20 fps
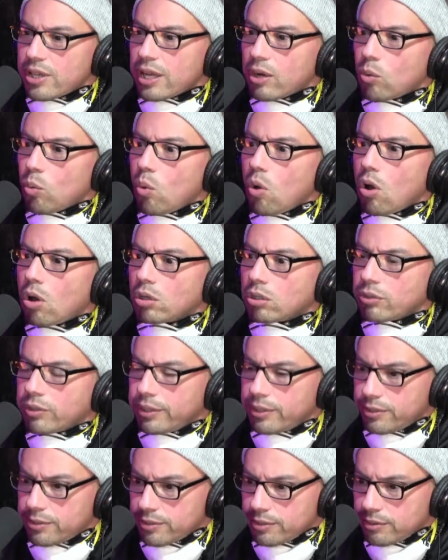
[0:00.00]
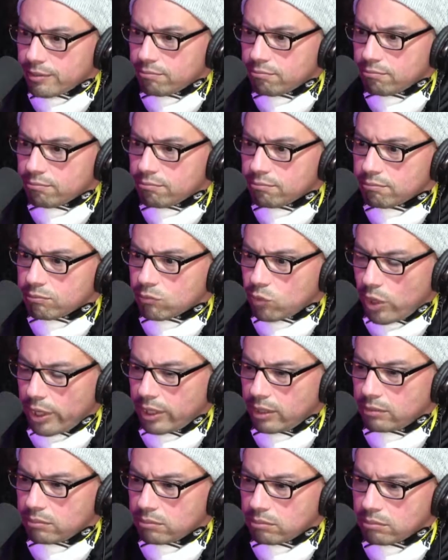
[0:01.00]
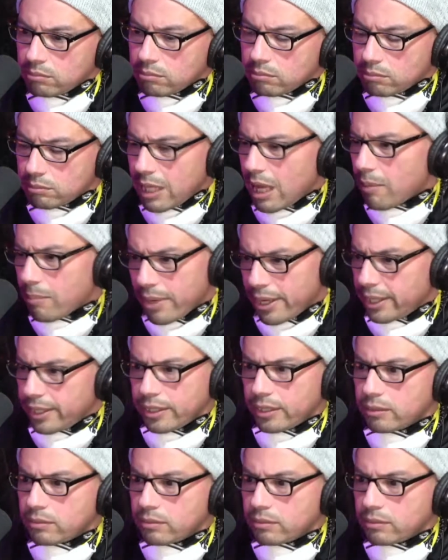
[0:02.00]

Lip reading: a Walgreens, right? Not Mikey.